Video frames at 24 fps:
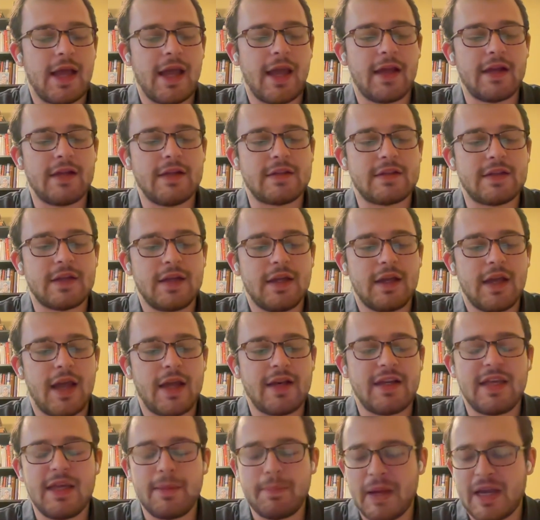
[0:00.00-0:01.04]
and
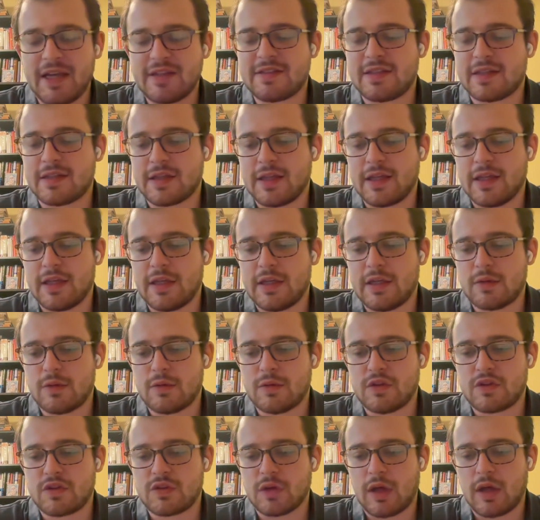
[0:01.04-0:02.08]
he basically
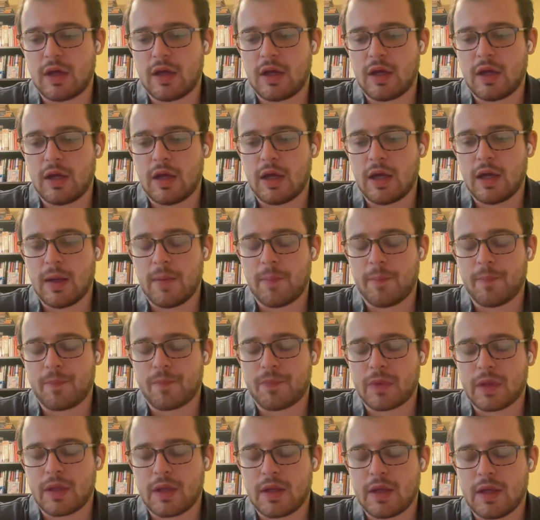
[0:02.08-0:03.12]
was
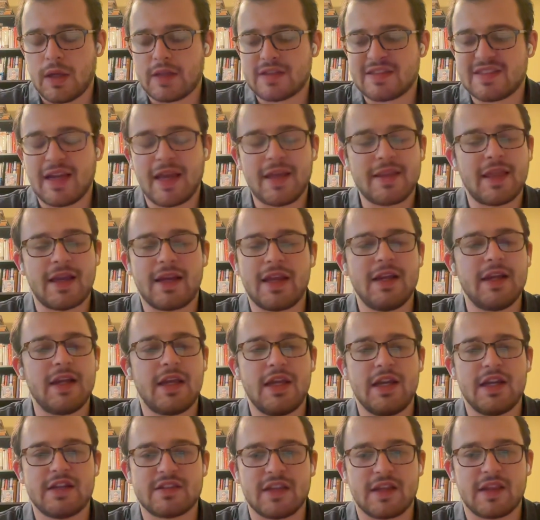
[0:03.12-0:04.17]
saying that
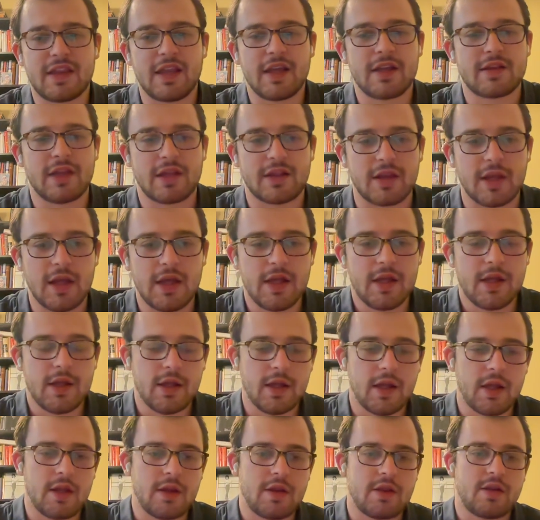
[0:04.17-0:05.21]
he doesn't think that
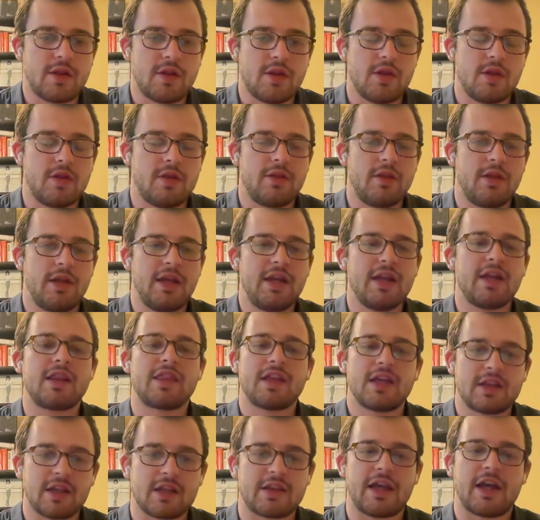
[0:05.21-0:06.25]
he didn't
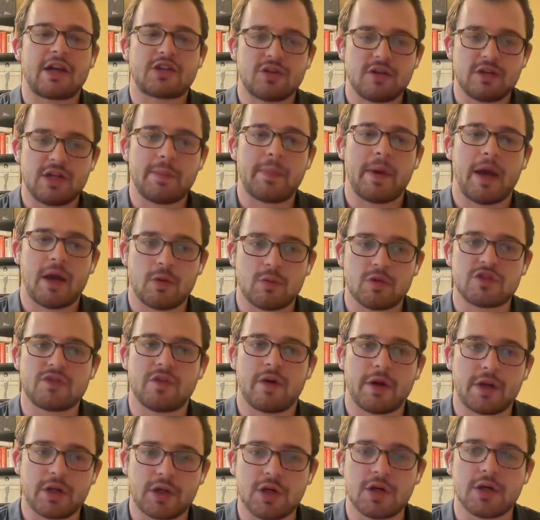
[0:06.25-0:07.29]
think that the XRD pattern was
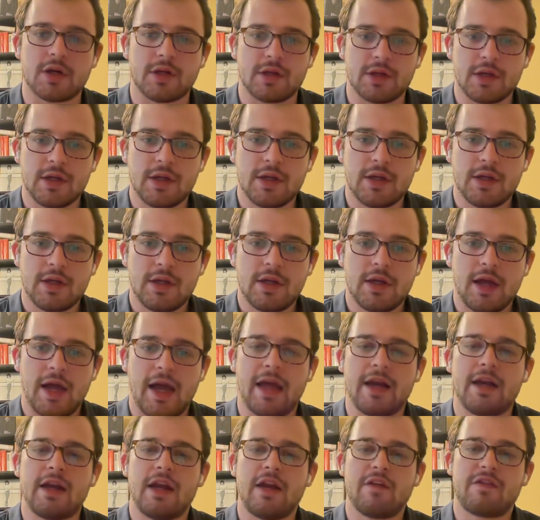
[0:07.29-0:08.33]
very good,
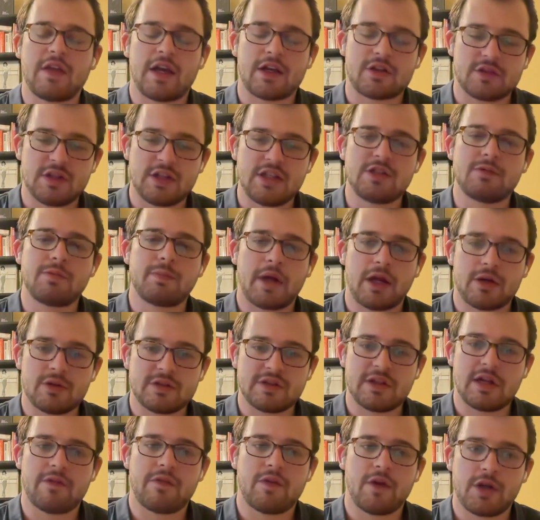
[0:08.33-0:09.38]
and if the XRD
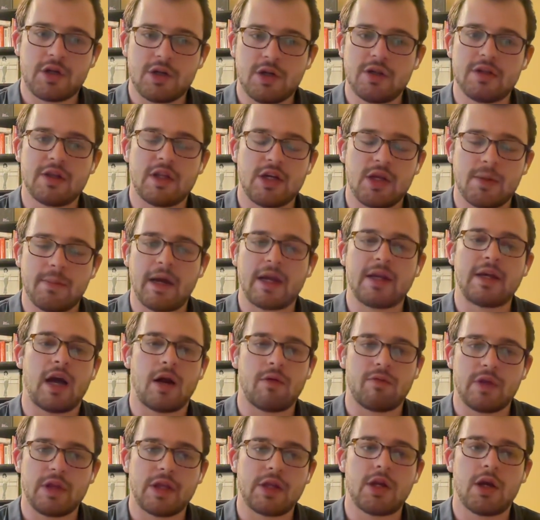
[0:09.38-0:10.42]
pattern is not very good, then you might
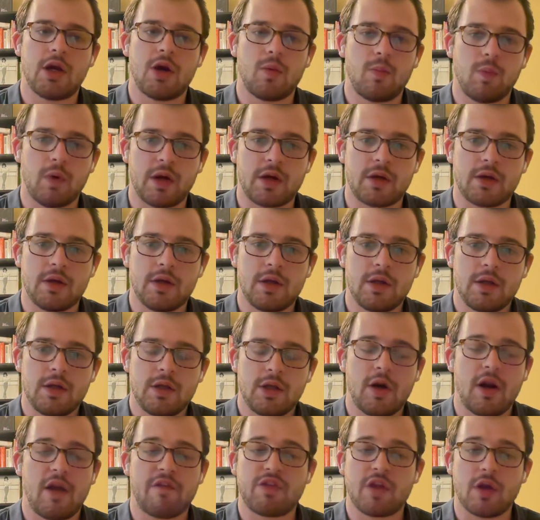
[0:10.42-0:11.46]
not really know what,
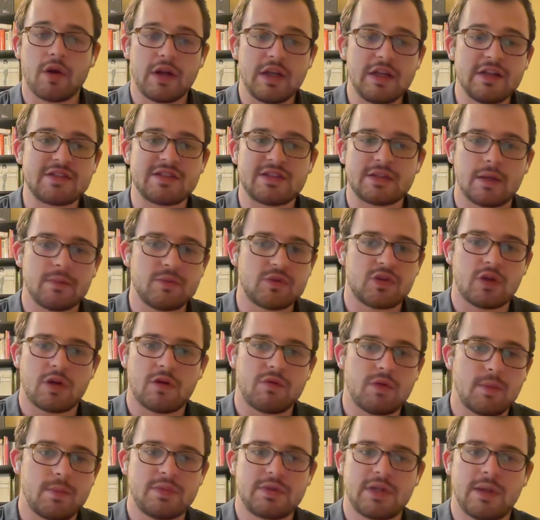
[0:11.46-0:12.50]
if there is some sort
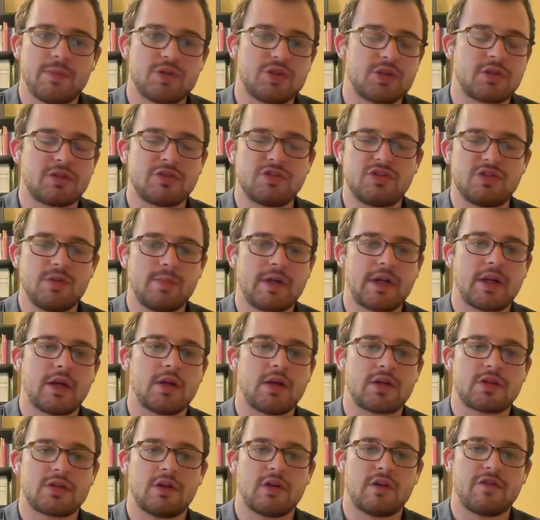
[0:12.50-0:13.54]
of room temperature
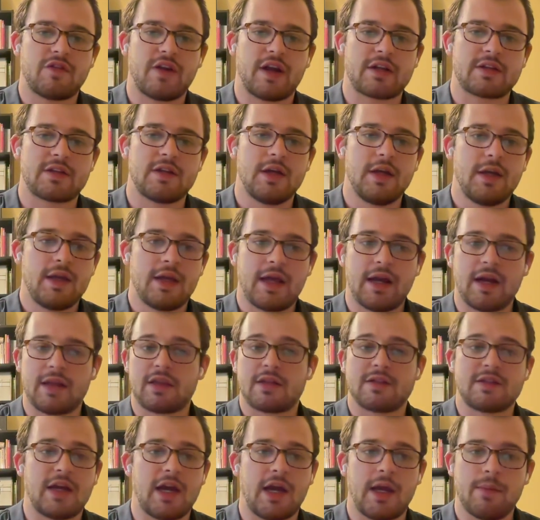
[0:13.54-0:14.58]
superconductor effect, and at
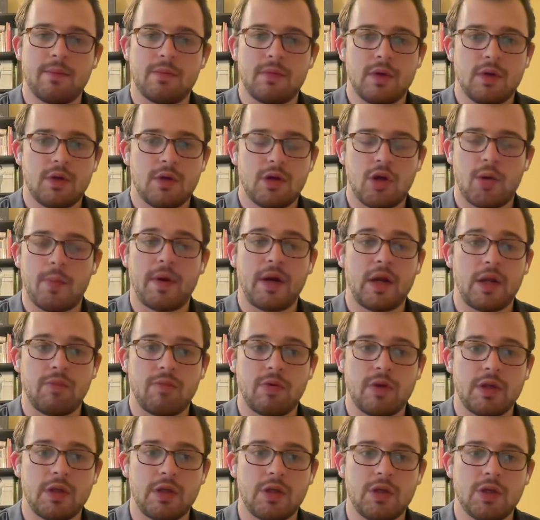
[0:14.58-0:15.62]
the time nobody
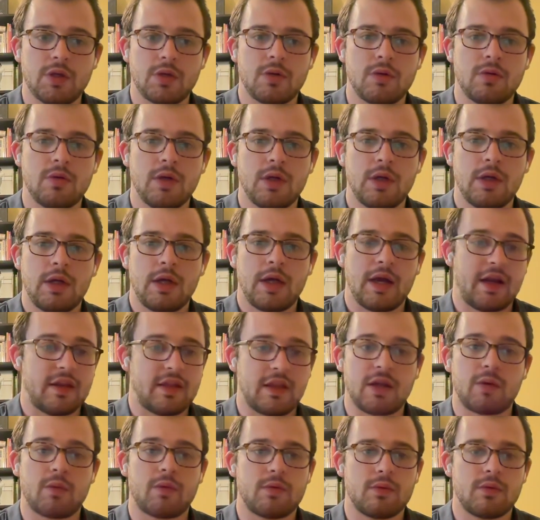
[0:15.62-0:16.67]
really knew, and I
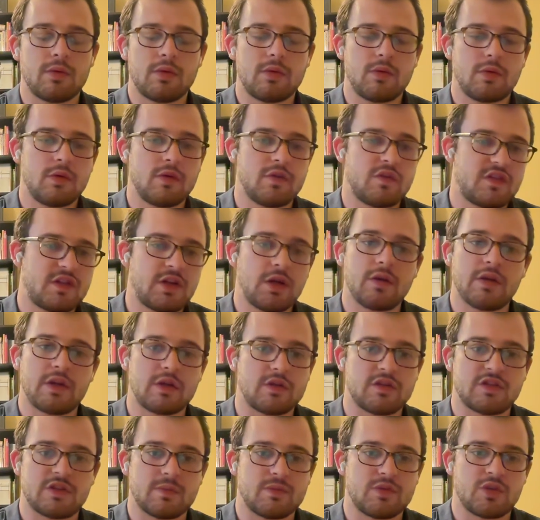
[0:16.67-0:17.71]
think still
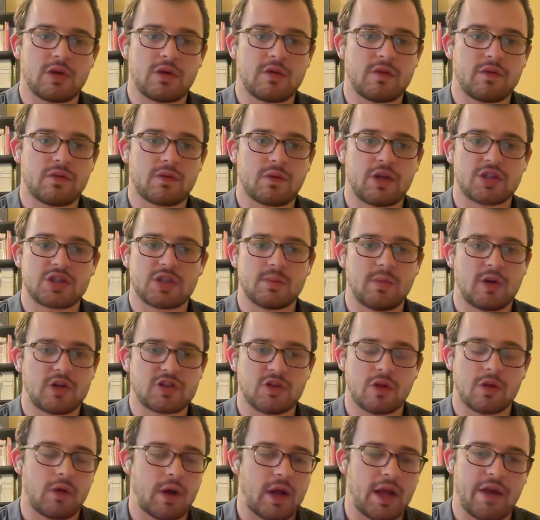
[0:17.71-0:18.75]
there's some sort of question
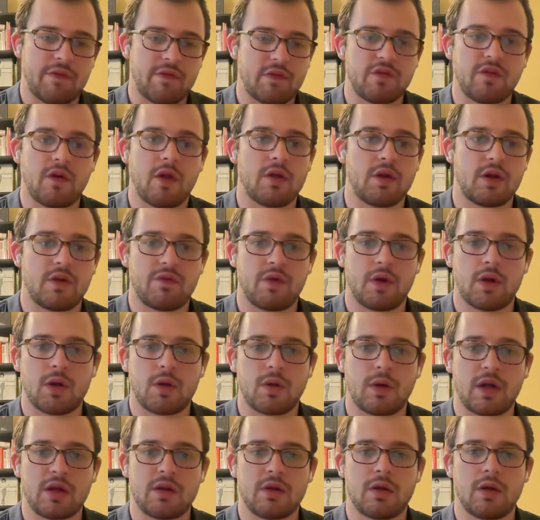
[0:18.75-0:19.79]
marks, although I haven't followed it very
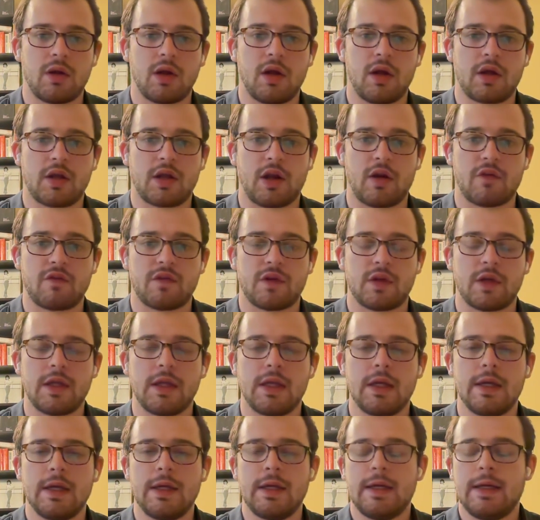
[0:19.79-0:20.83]
carefully.